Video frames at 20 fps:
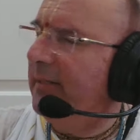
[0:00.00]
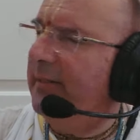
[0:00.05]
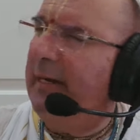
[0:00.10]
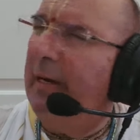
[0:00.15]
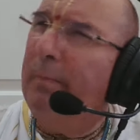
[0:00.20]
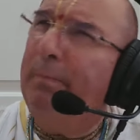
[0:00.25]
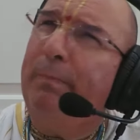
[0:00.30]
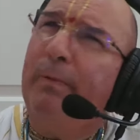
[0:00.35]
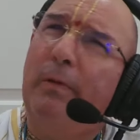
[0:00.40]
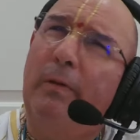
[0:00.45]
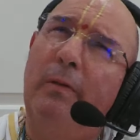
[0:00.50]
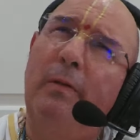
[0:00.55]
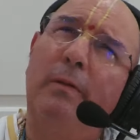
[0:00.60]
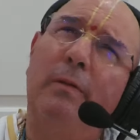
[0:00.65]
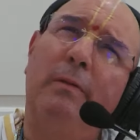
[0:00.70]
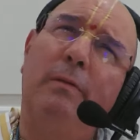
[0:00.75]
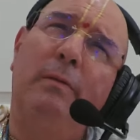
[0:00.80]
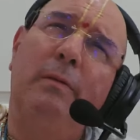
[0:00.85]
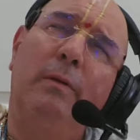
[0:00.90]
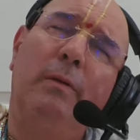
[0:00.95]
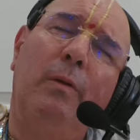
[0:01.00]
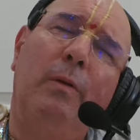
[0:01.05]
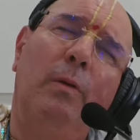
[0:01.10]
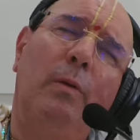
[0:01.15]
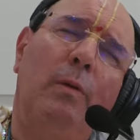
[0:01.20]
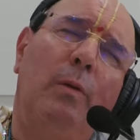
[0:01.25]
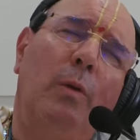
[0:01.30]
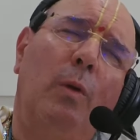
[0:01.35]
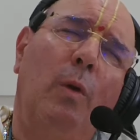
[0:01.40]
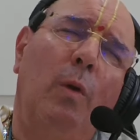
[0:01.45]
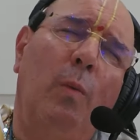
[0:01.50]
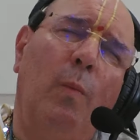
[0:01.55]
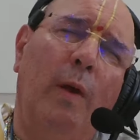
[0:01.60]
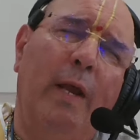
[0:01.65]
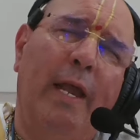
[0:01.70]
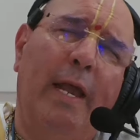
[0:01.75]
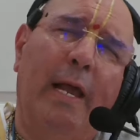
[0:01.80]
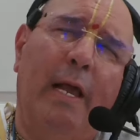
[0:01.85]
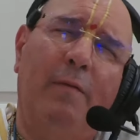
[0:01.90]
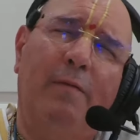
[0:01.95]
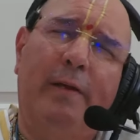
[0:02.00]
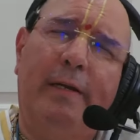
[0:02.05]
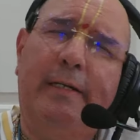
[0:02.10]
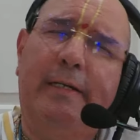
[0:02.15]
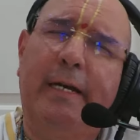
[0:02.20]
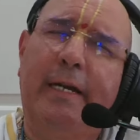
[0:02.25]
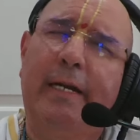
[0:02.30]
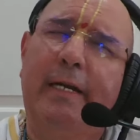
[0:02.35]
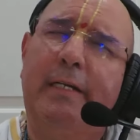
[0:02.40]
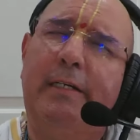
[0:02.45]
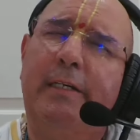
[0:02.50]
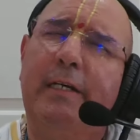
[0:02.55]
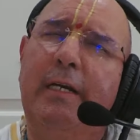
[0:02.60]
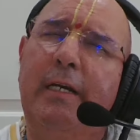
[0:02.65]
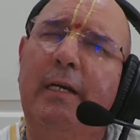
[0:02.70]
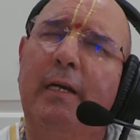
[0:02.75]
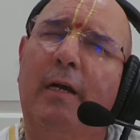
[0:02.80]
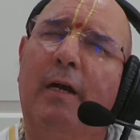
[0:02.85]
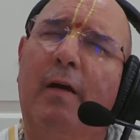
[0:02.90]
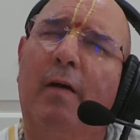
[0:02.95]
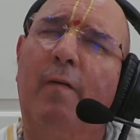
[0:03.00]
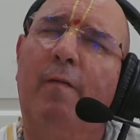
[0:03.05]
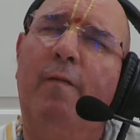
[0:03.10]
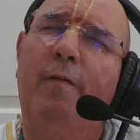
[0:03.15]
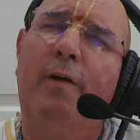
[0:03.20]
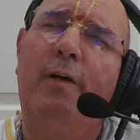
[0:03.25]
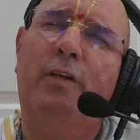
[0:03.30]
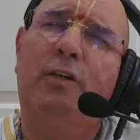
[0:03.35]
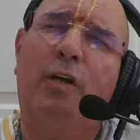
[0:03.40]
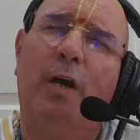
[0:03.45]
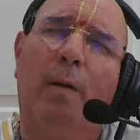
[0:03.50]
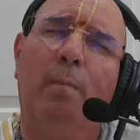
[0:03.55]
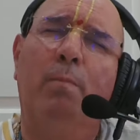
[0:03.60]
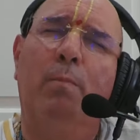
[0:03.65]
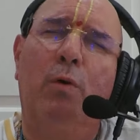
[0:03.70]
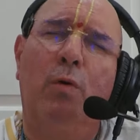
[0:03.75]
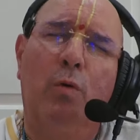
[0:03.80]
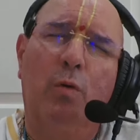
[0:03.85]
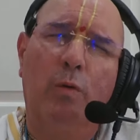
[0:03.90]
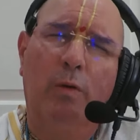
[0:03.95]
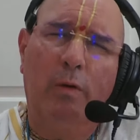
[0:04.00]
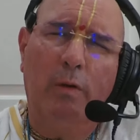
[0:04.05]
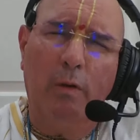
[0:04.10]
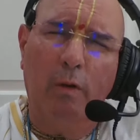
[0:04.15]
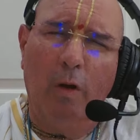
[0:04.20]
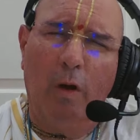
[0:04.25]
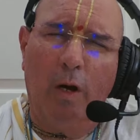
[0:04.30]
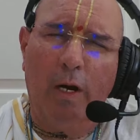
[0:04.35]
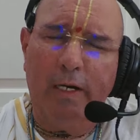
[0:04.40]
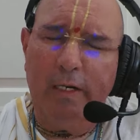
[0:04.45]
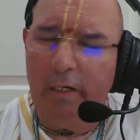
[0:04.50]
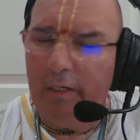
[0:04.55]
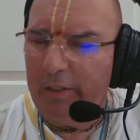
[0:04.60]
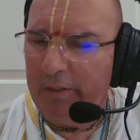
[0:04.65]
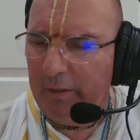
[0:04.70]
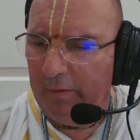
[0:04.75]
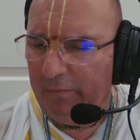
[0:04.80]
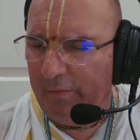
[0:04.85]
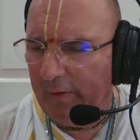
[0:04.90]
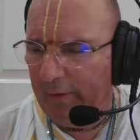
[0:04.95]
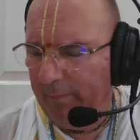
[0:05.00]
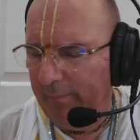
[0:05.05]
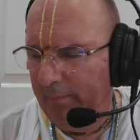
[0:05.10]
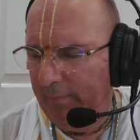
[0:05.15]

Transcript: temple, we have a deity of Shambhu, Lord Shiva.